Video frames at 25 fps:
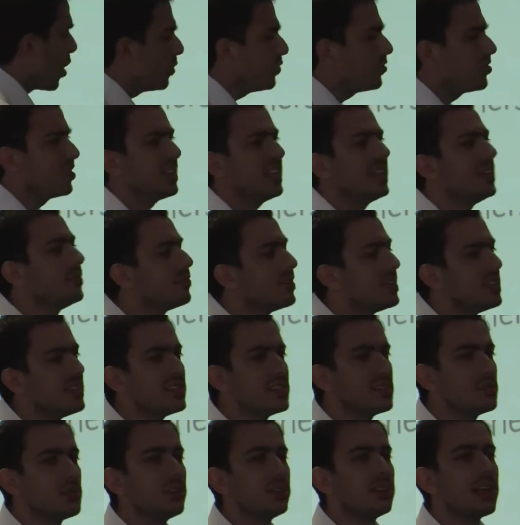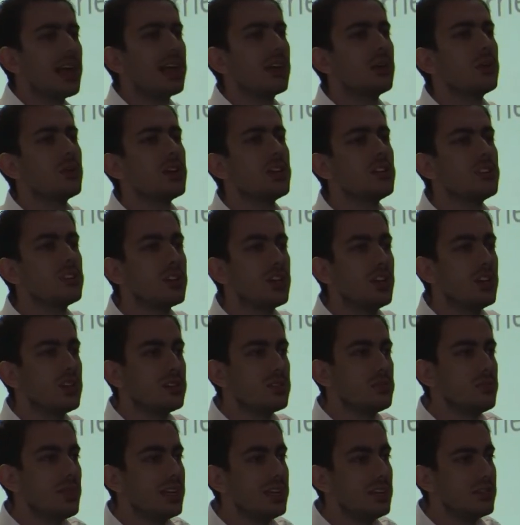totally reasonable language
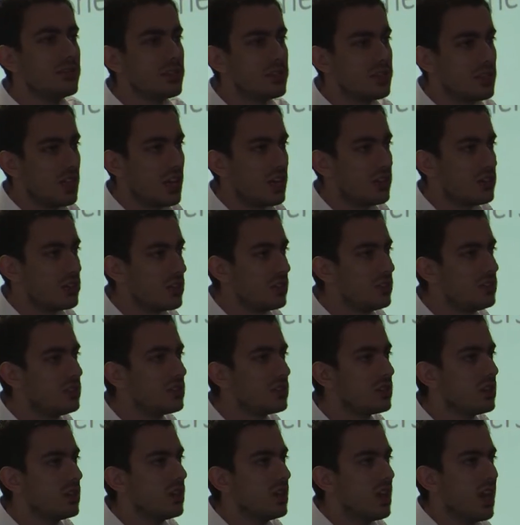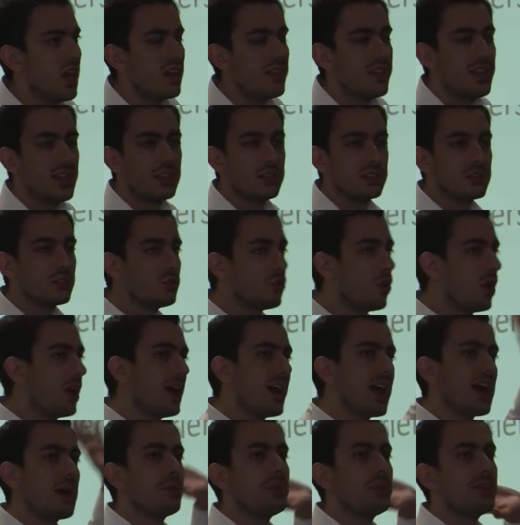to many researchers, and they'll quite
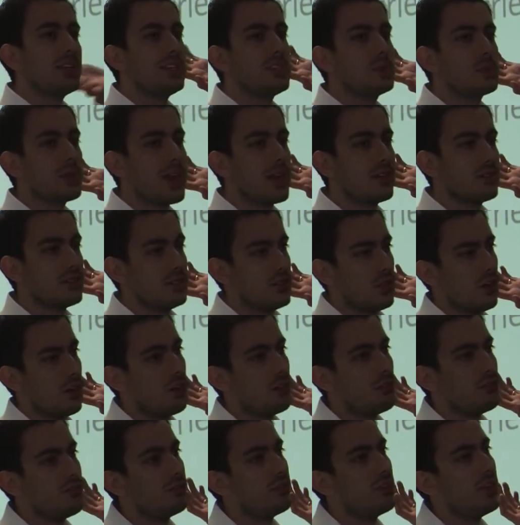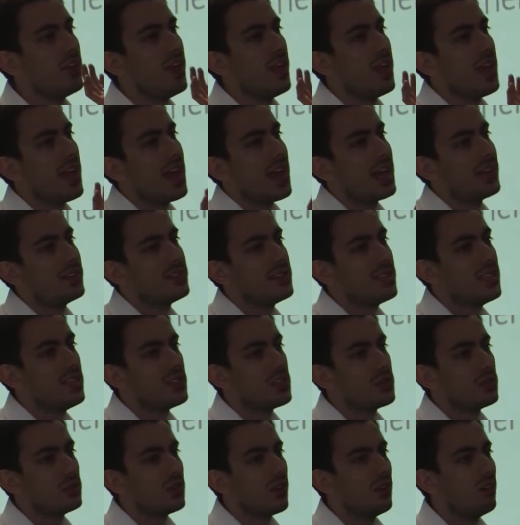happily spout it off, and
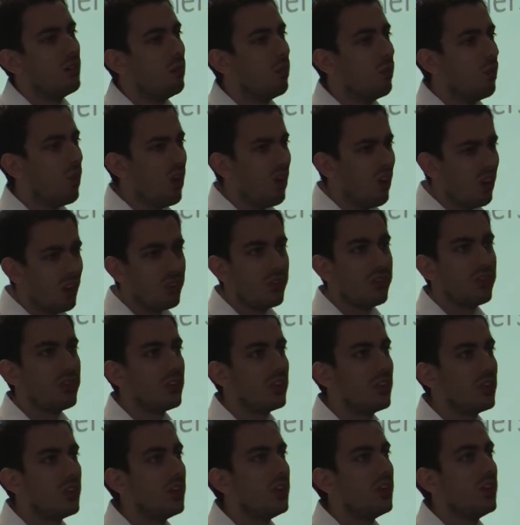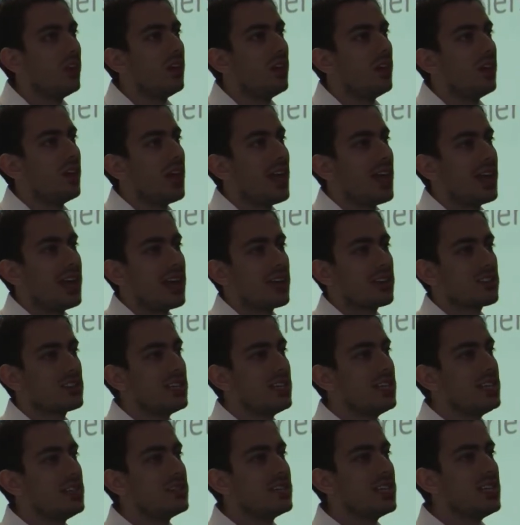teachers go, what? And
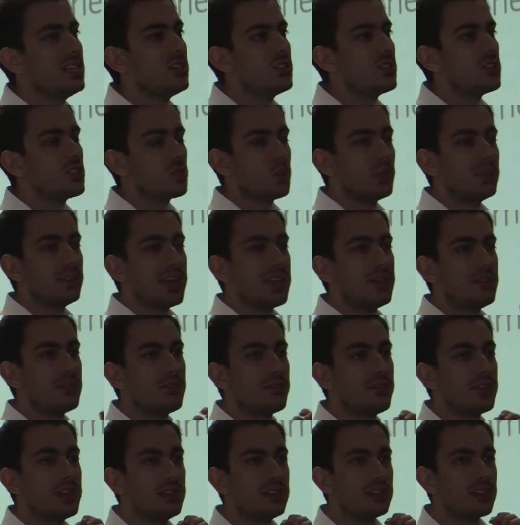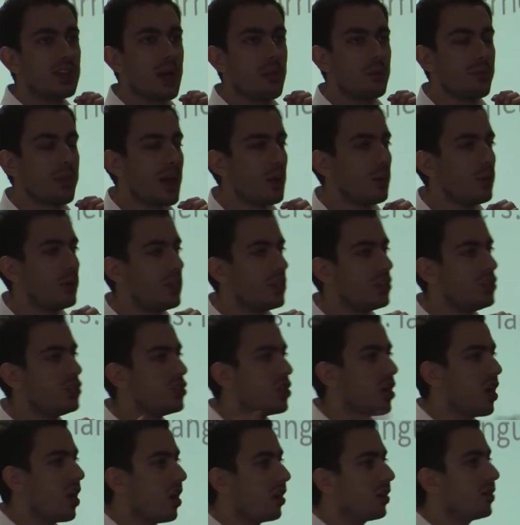actually, teachers will then come back with a
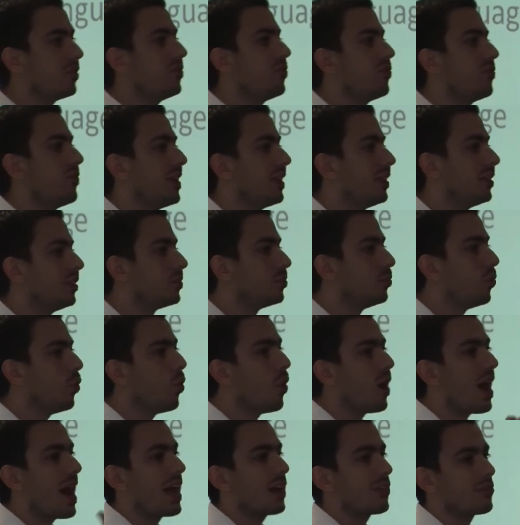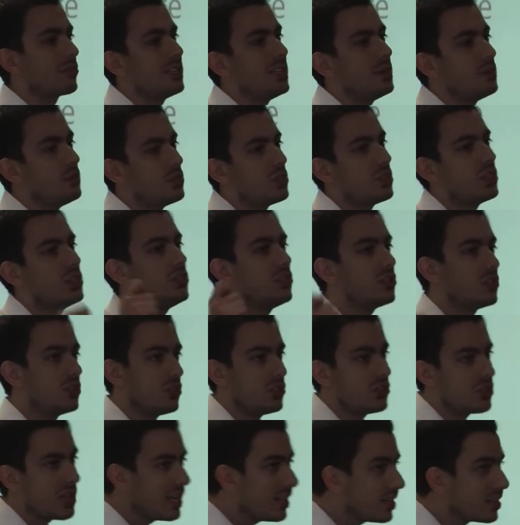jargon filled, more acronyms than you can
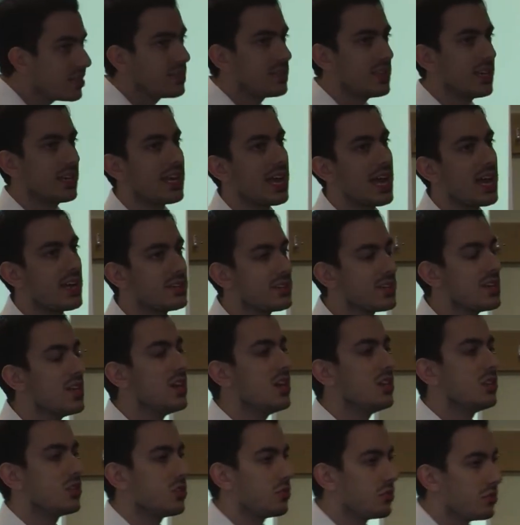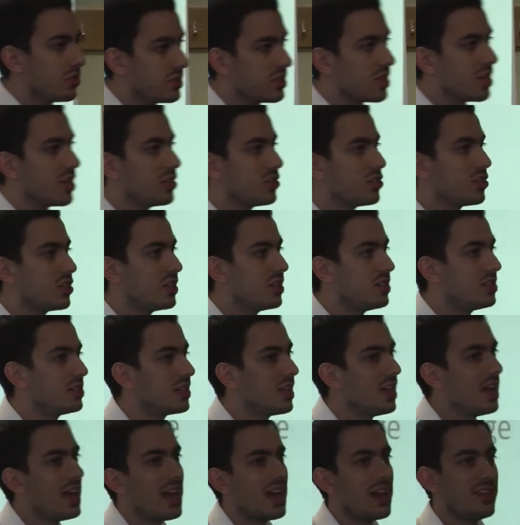shake a stick at to the
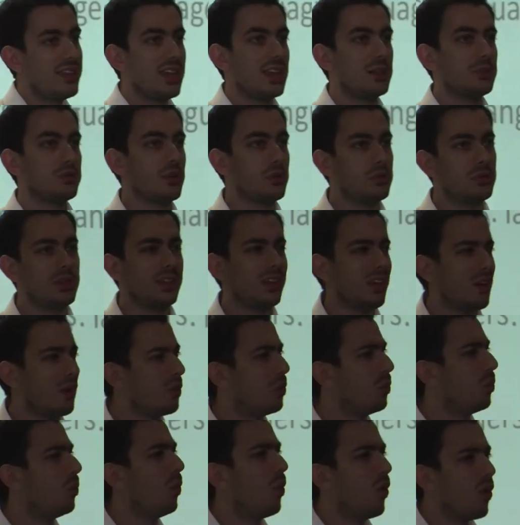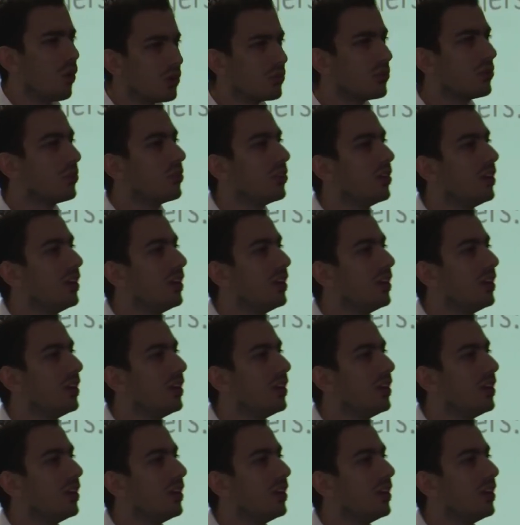researchers, and they'll probably go, what?